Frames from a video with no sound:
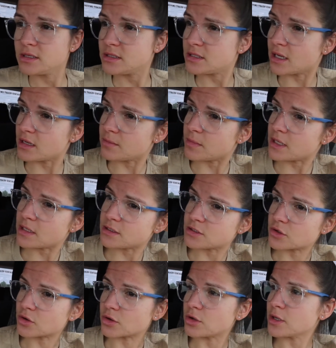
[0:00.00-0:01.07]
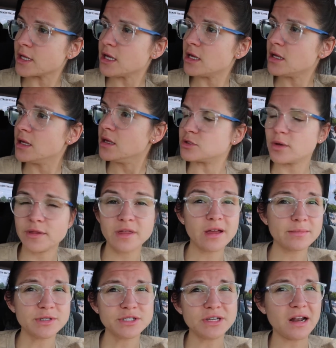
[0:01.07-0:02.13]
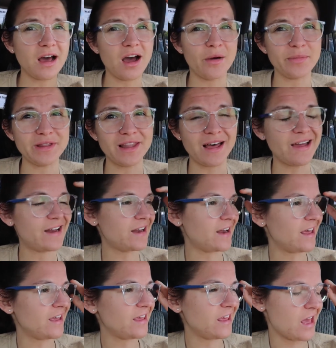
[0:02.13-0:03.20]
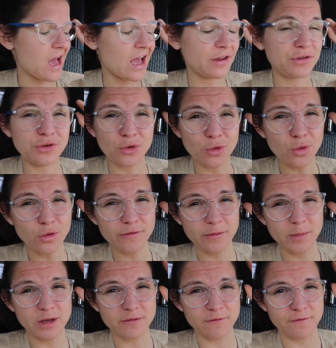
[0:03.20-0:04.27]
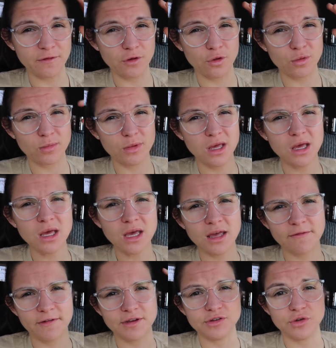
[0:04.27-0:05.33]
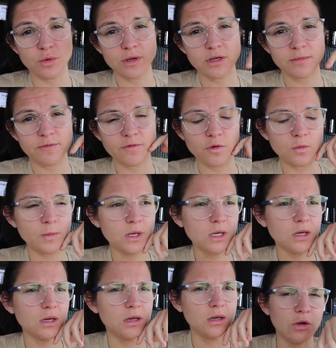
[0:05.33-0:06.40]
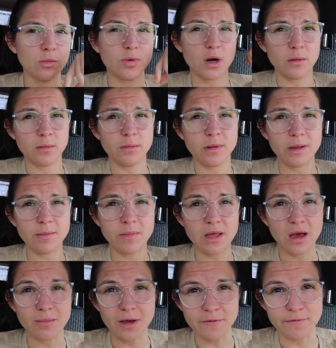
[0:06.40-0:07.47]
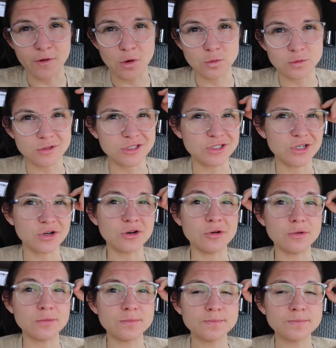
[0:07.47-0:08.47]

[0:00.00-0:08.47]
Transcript: 10 minutes early, so I think I'm just gonna hop in line at Nike. I don't know if I'm gonna film. If I do end up filming, it'll probably be on my phone, so...